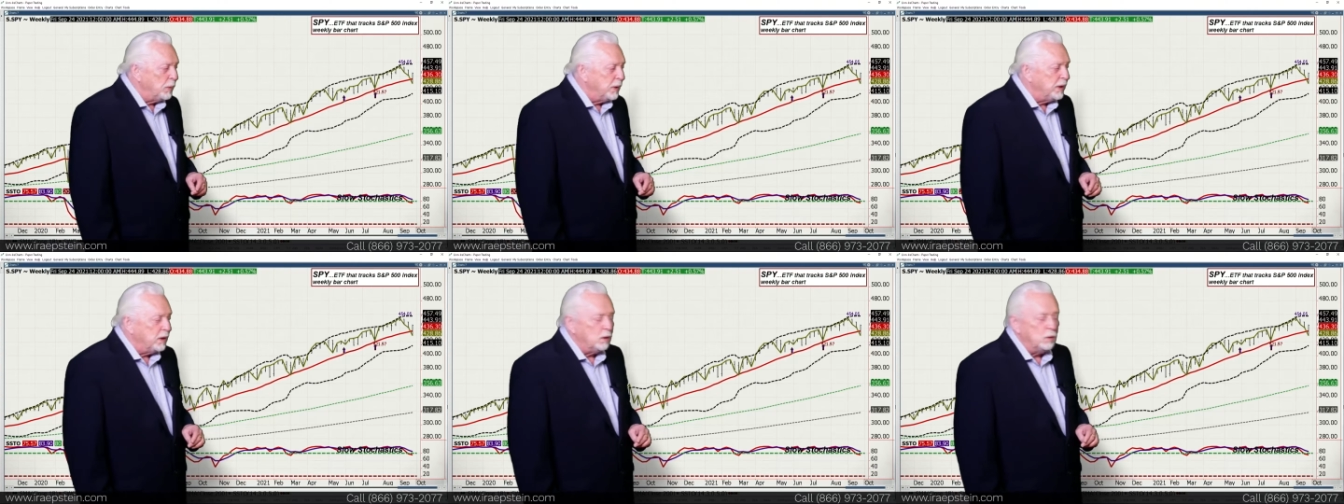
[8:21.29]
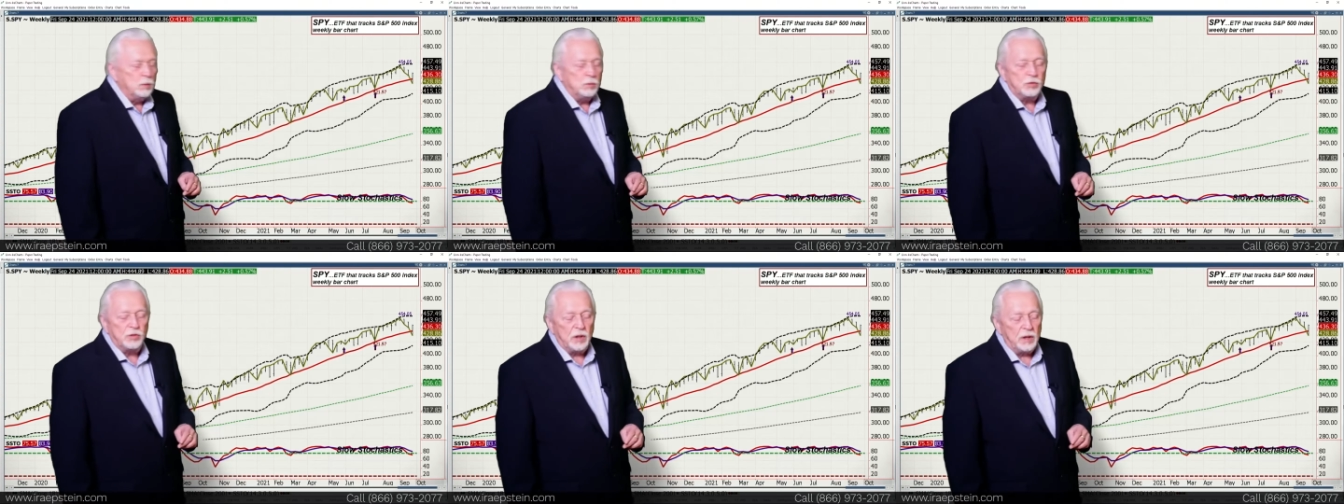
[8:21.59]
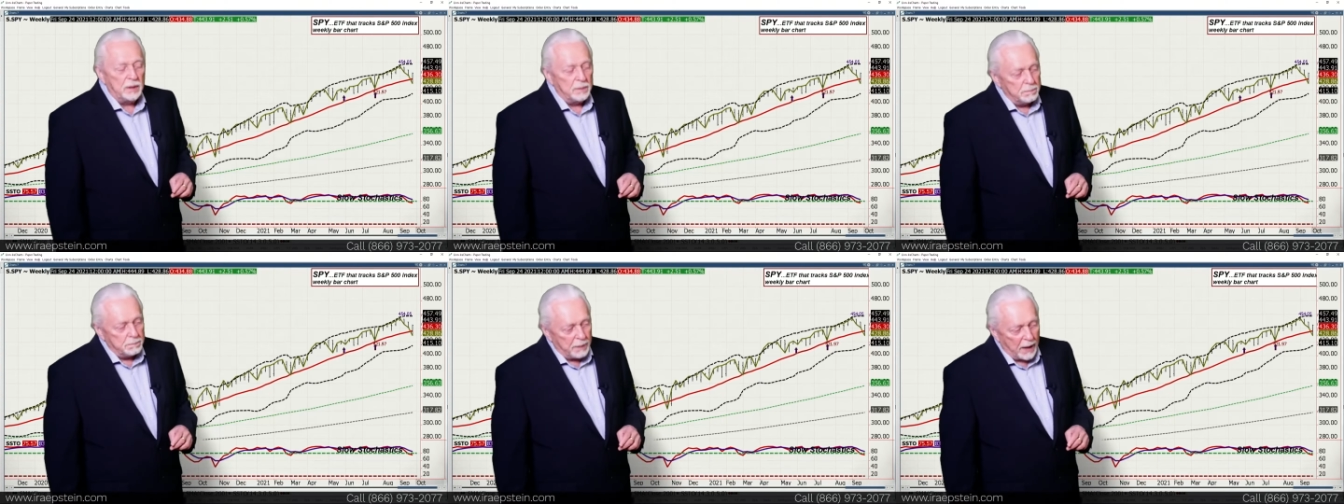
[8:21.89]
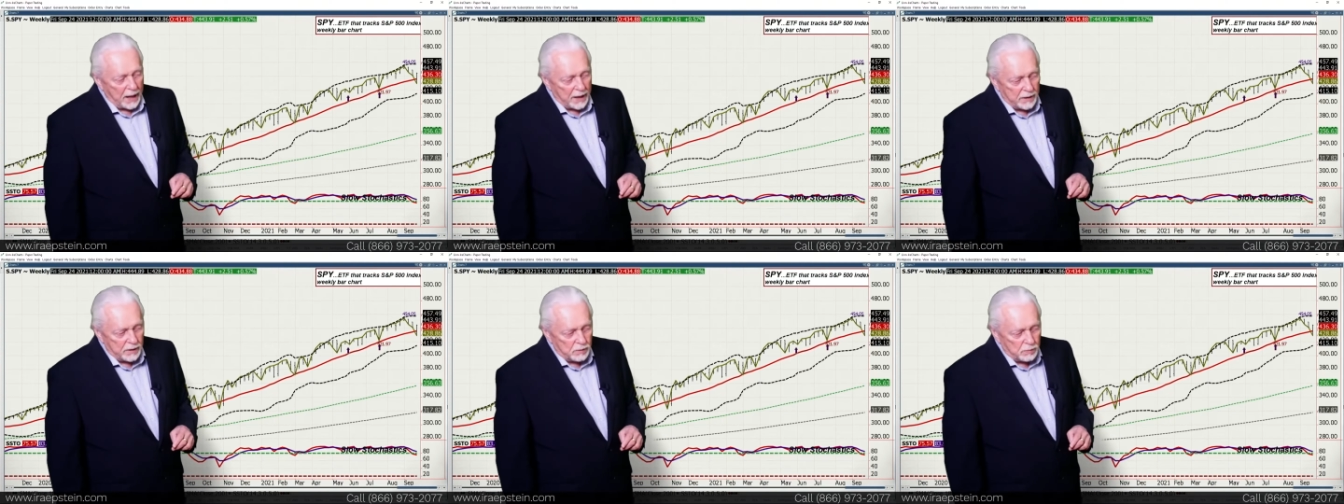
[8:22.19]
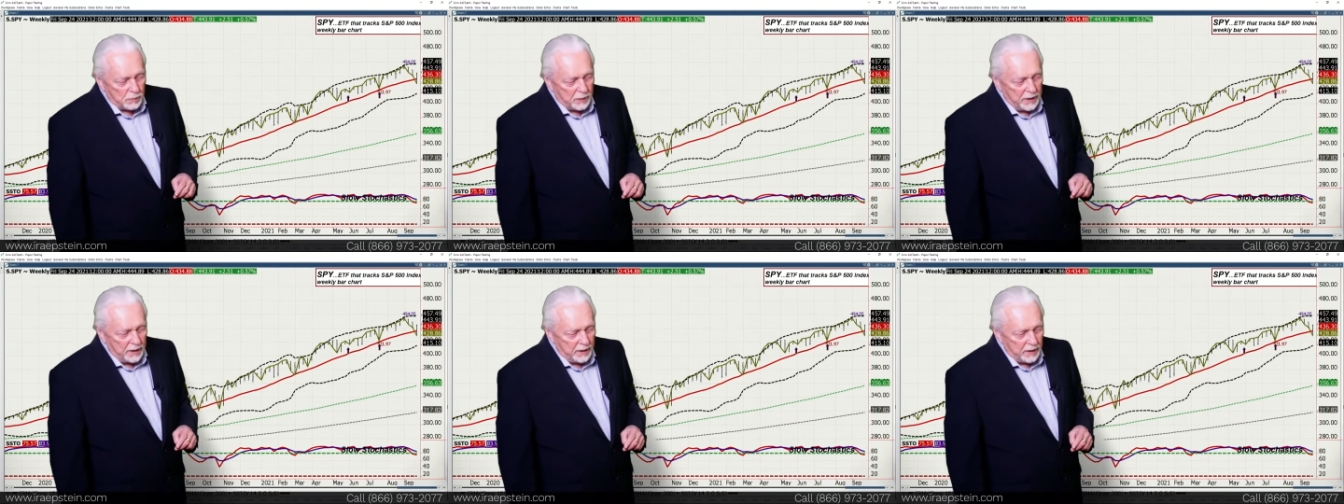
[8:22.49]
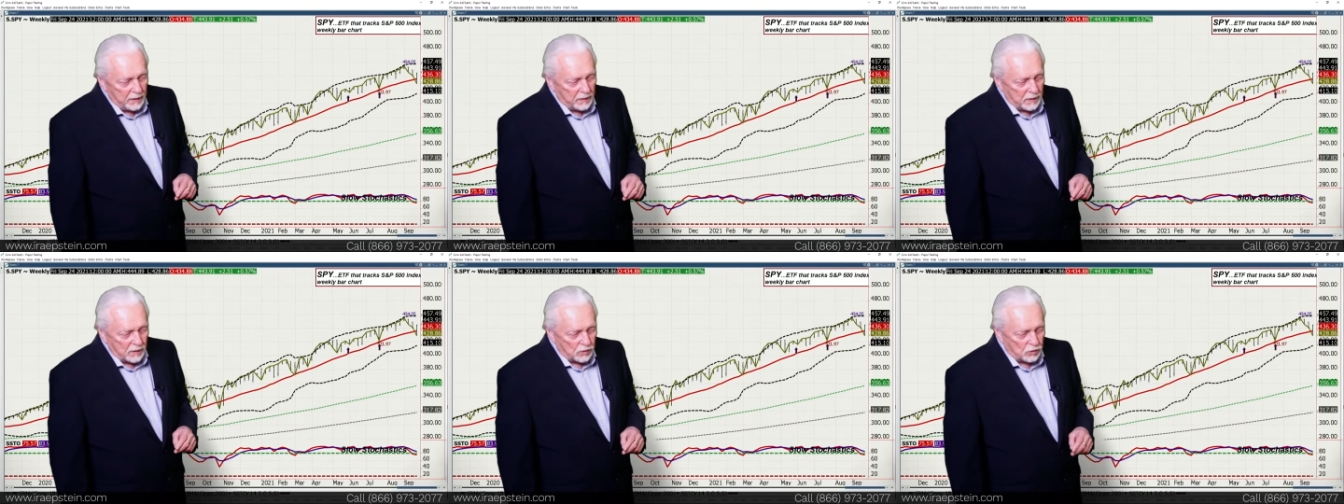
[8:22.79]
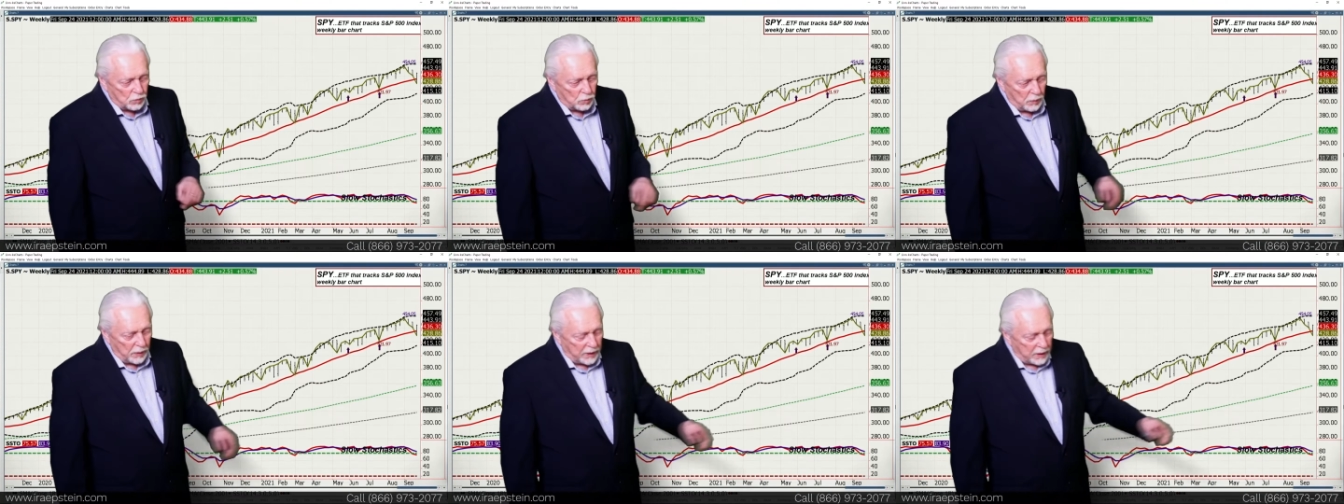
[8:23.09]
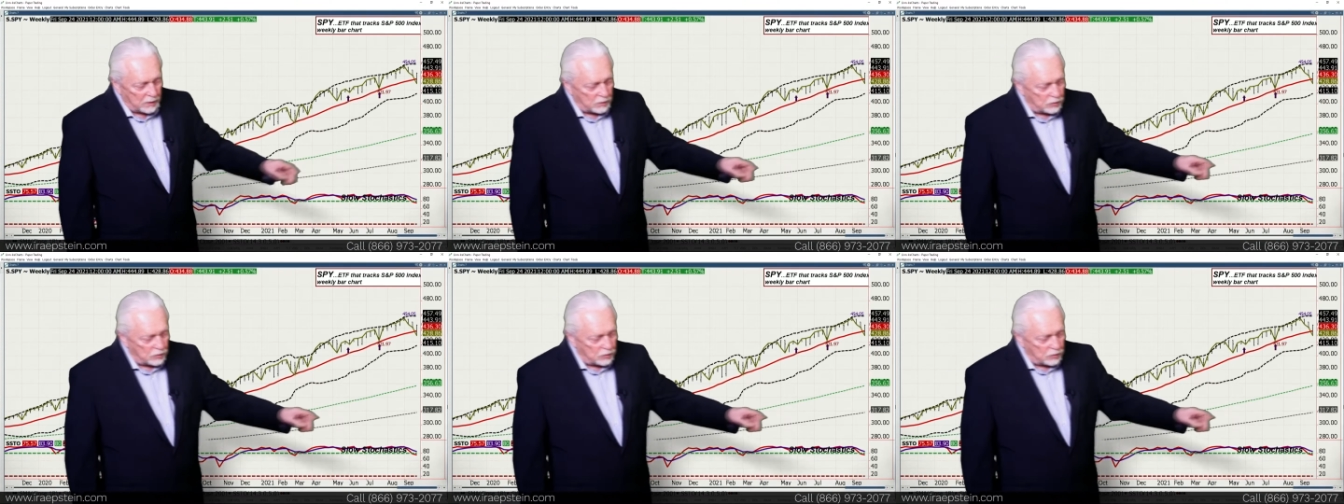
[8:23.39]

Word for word: we lose the embedded reading this week?